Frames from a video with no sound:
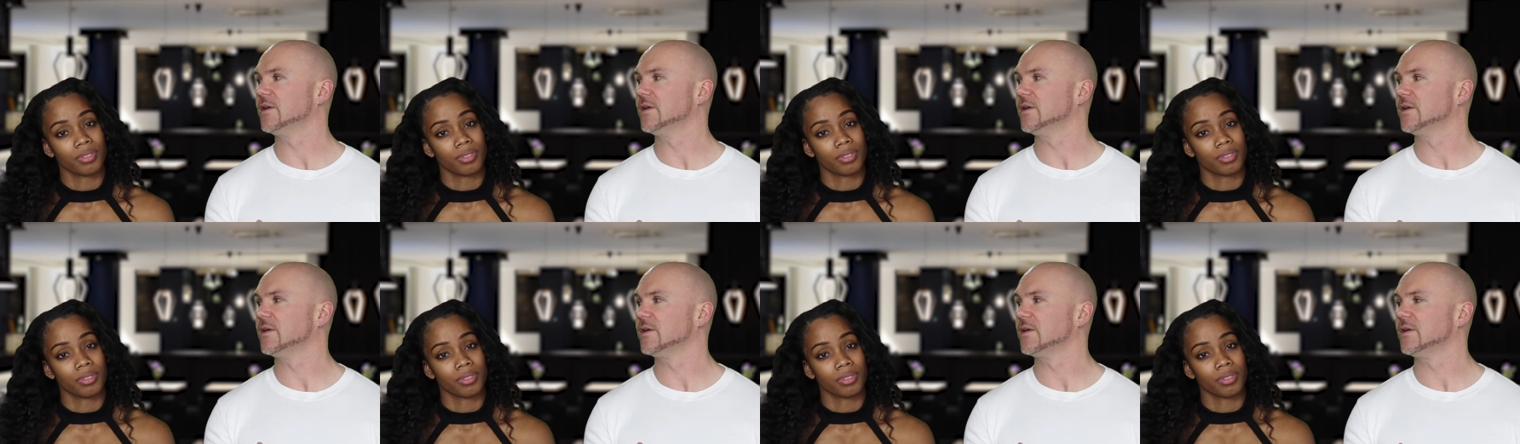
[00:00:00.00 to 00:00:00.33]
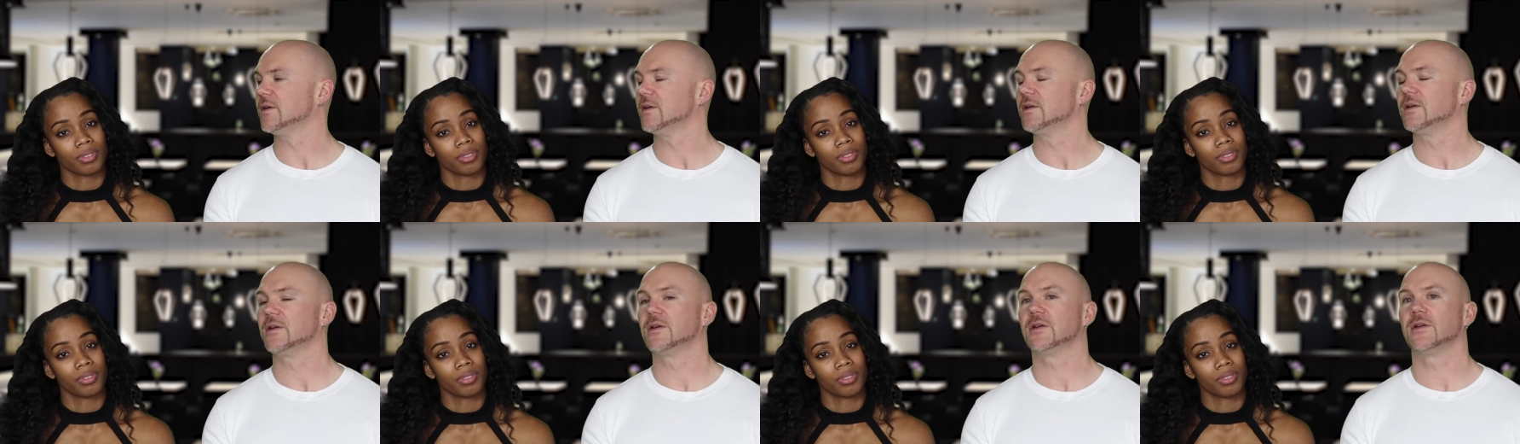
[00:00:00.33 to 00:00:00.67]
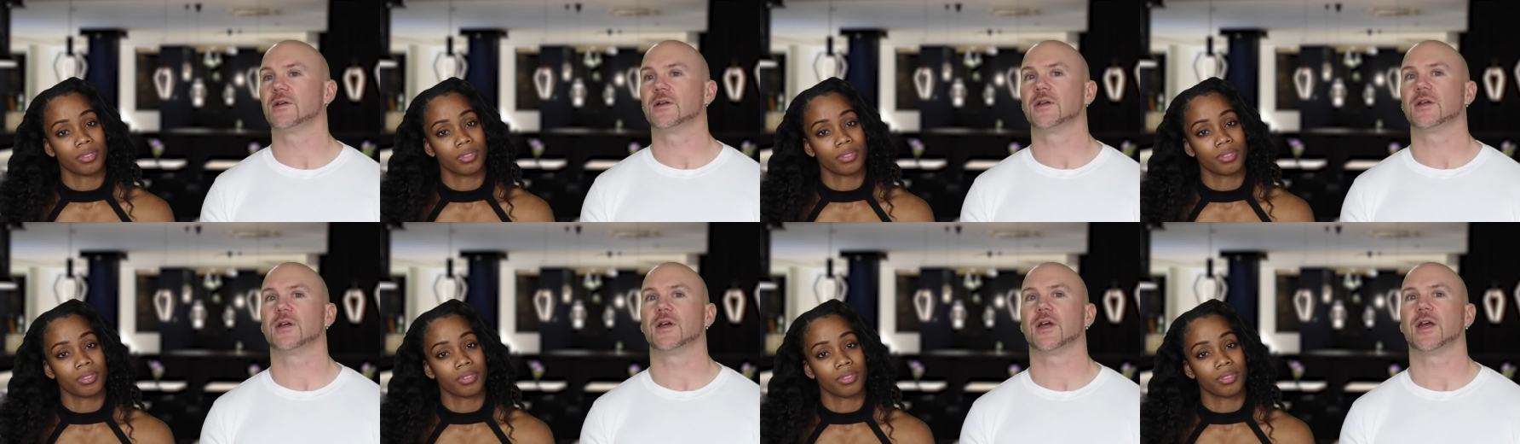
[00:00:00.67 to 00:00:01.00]
Speaker 1: mm-hmm.
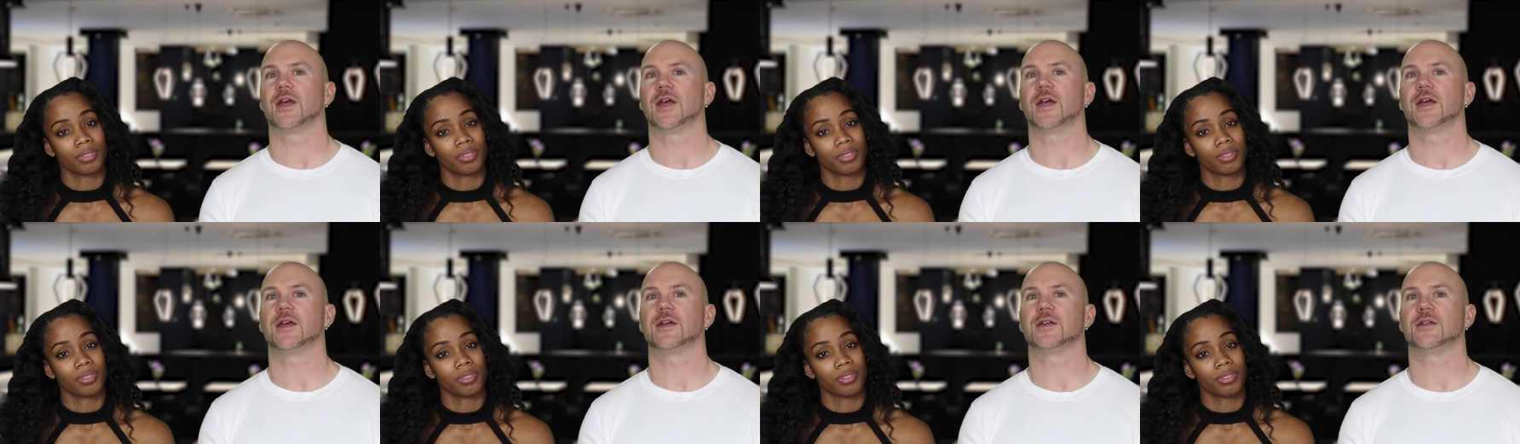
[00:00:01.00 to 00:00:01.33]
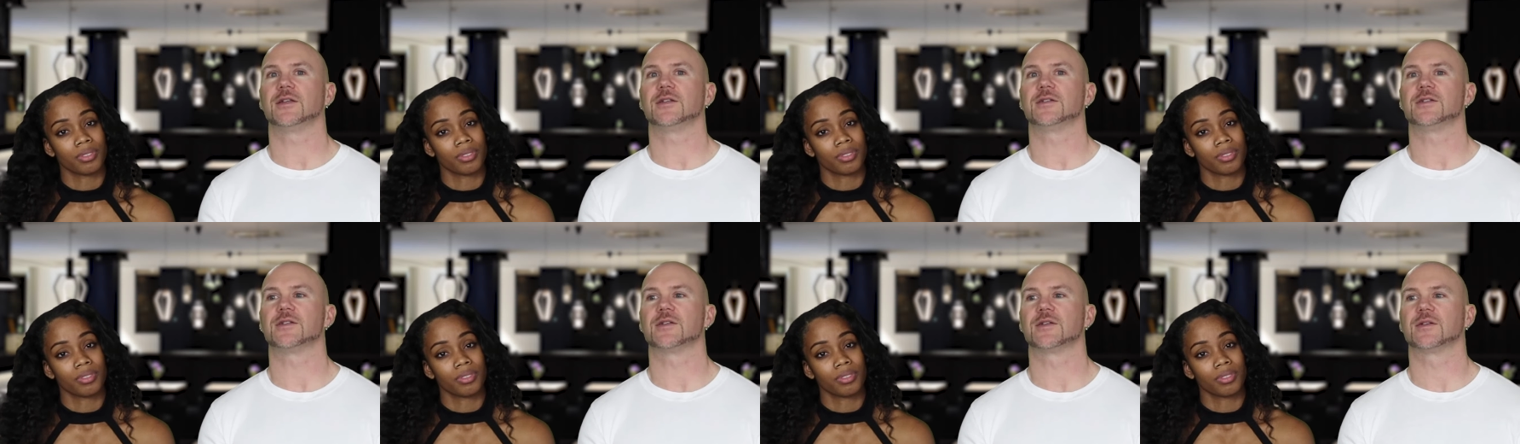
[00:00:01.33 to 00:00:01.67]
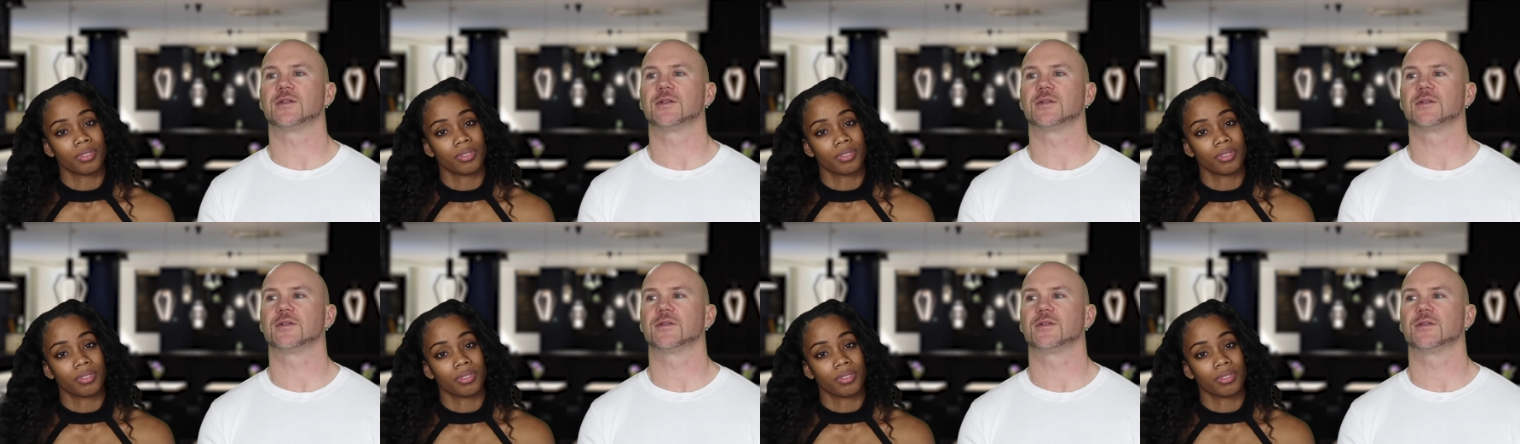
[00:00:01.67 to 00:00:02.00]
and
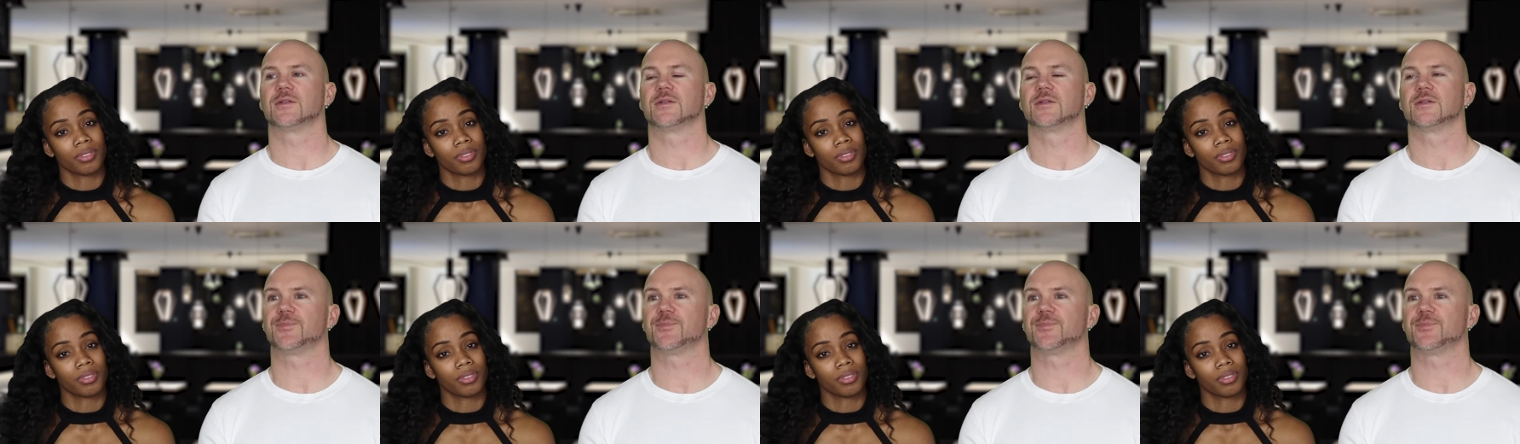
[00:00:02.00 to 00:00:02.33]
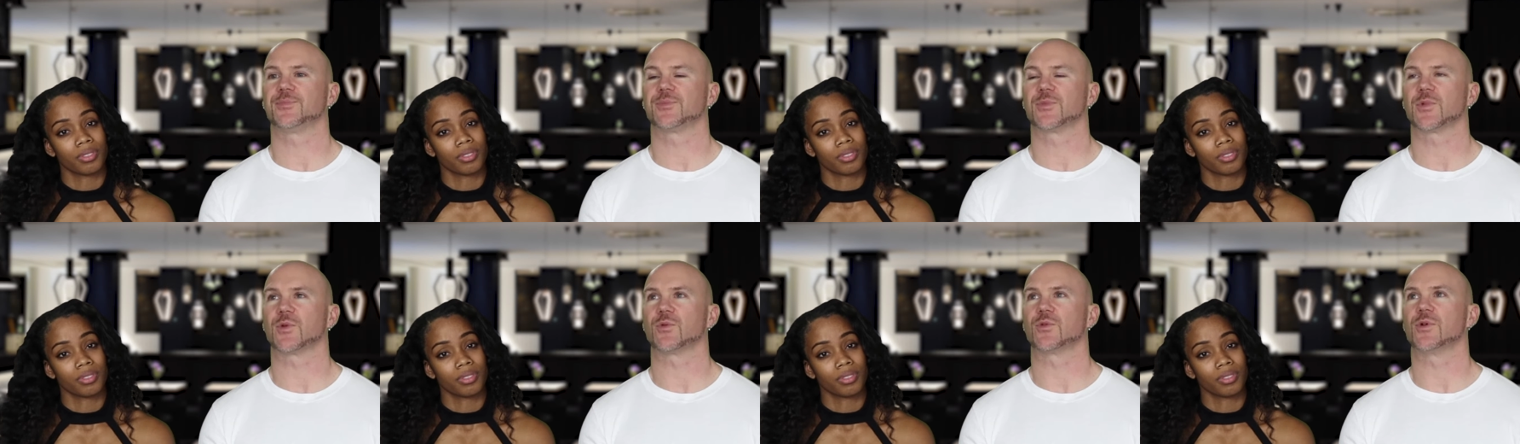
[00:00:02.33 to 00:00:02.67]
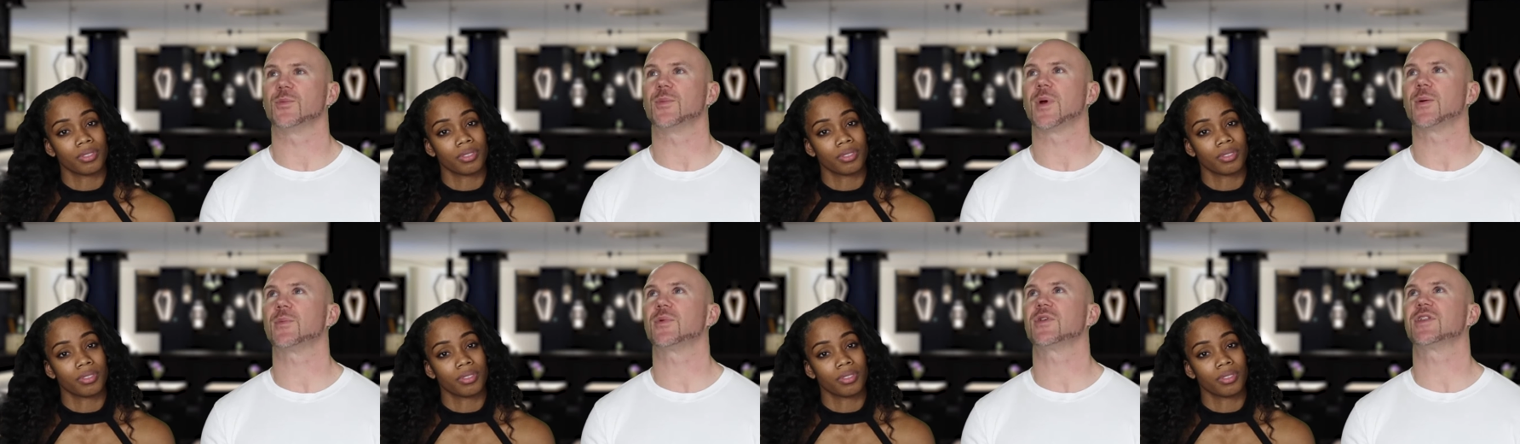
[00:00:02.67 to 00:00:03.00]

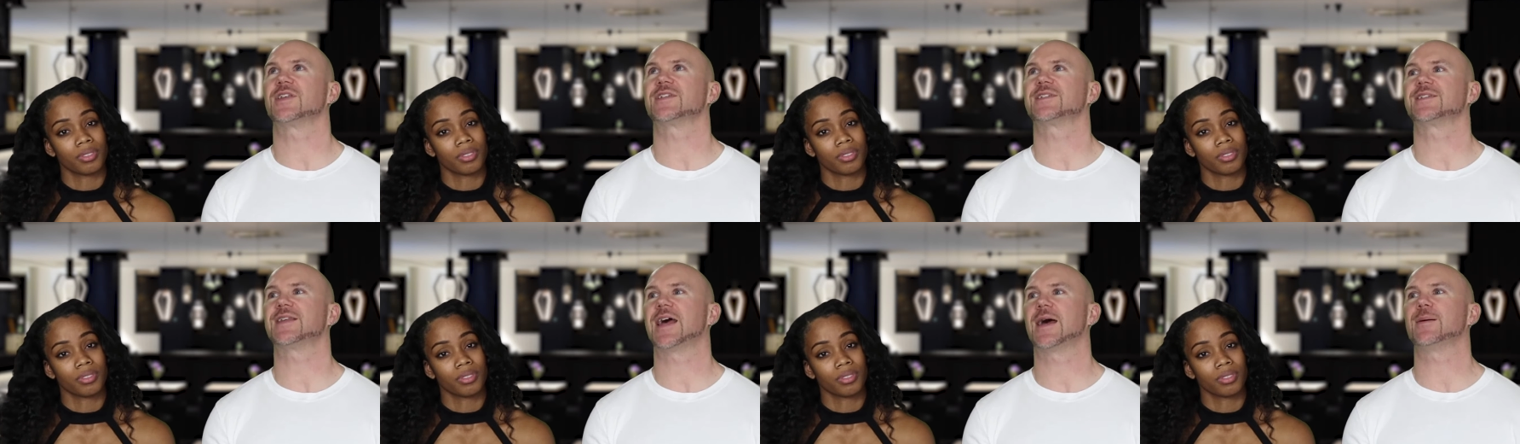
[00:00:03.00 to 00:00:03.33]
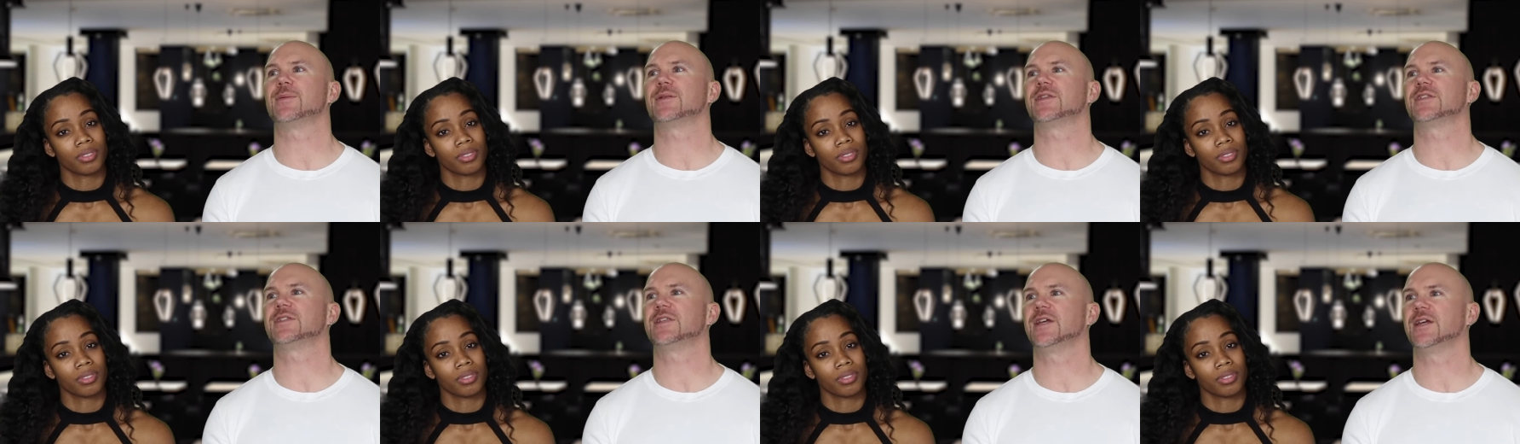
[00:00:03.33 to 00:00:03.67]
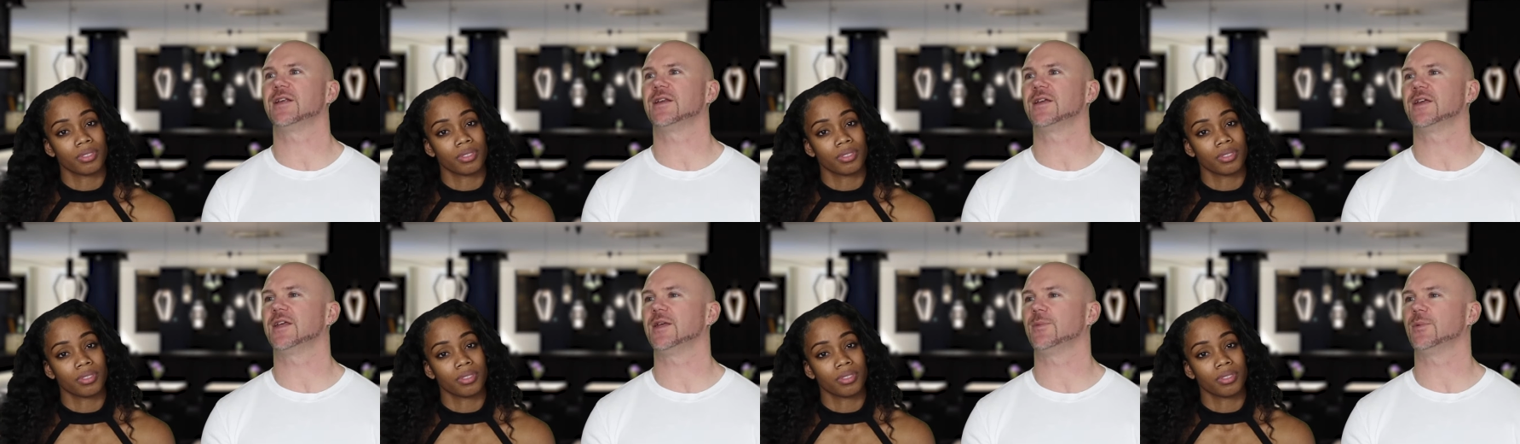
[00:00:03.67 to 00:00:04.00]
remember the Sabbath day
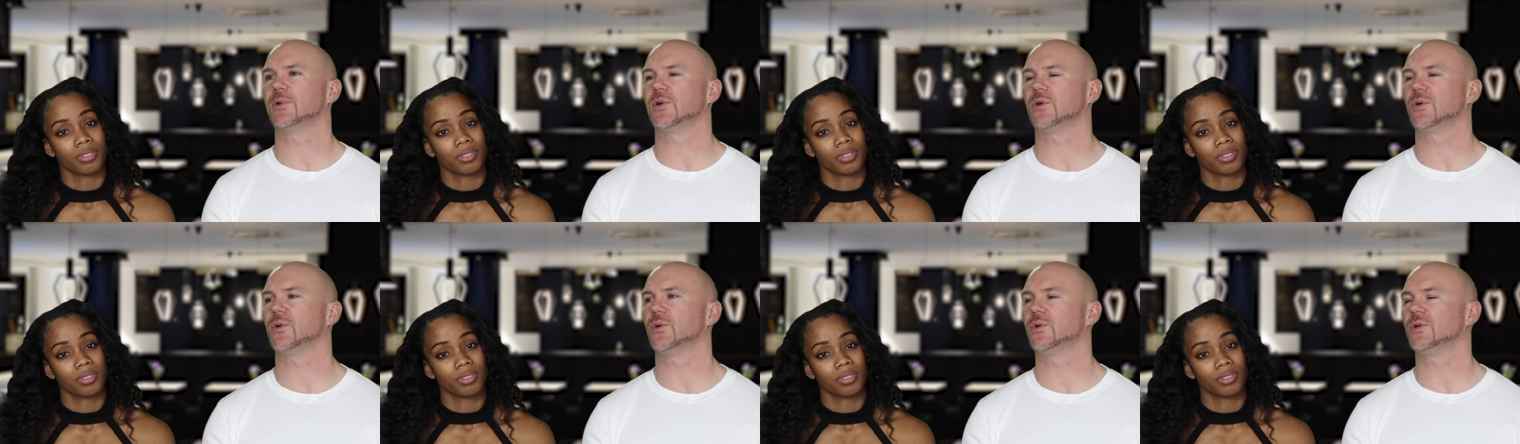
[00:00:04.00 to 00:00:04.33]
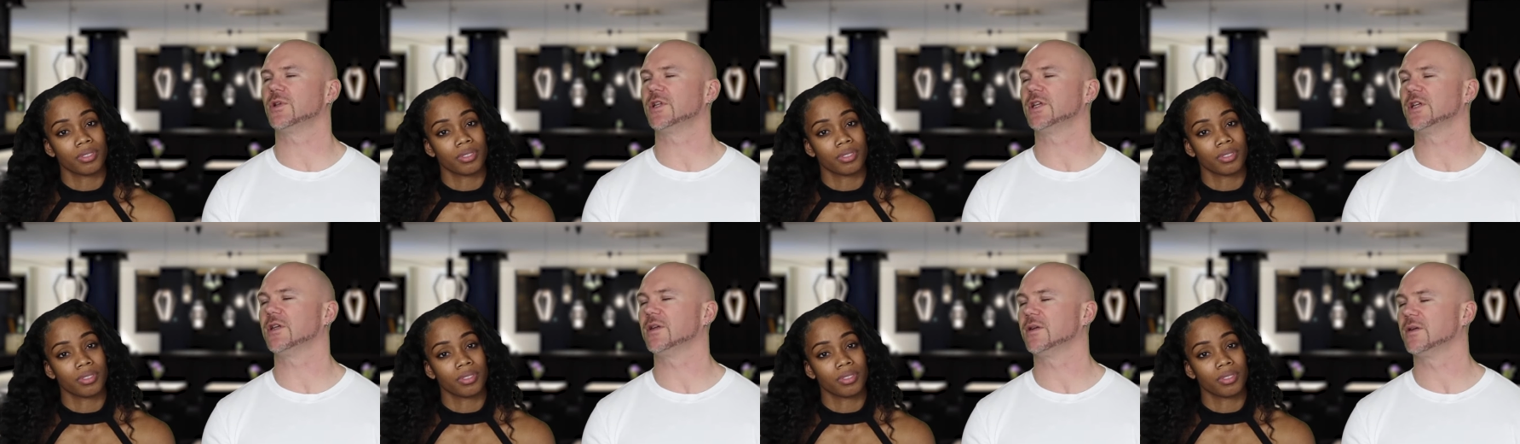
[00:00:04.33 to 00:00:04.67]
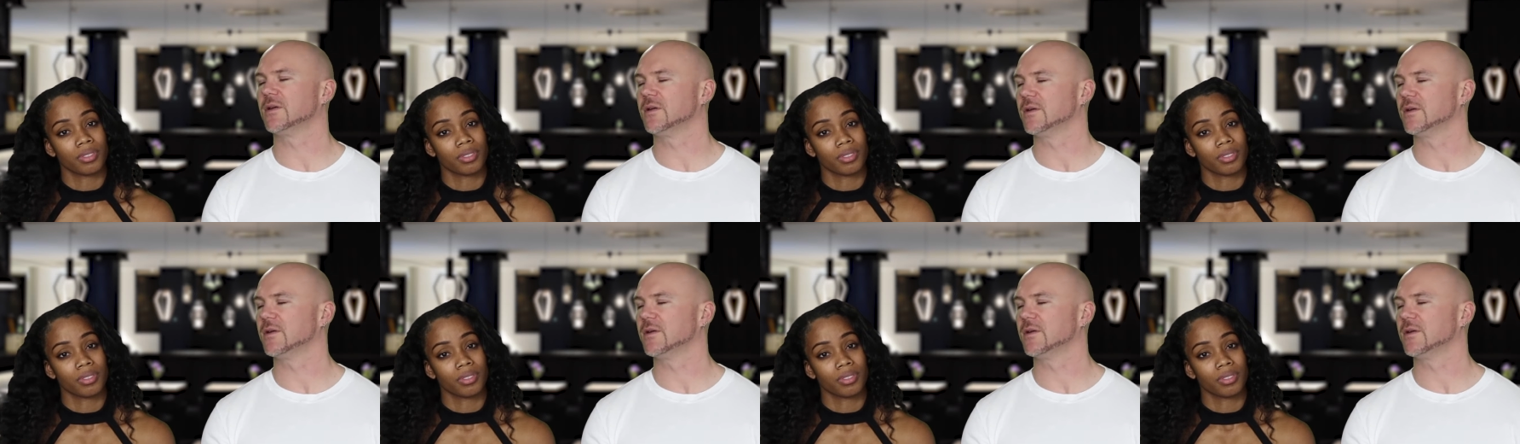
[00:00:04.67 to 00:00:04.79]
to keep it holy.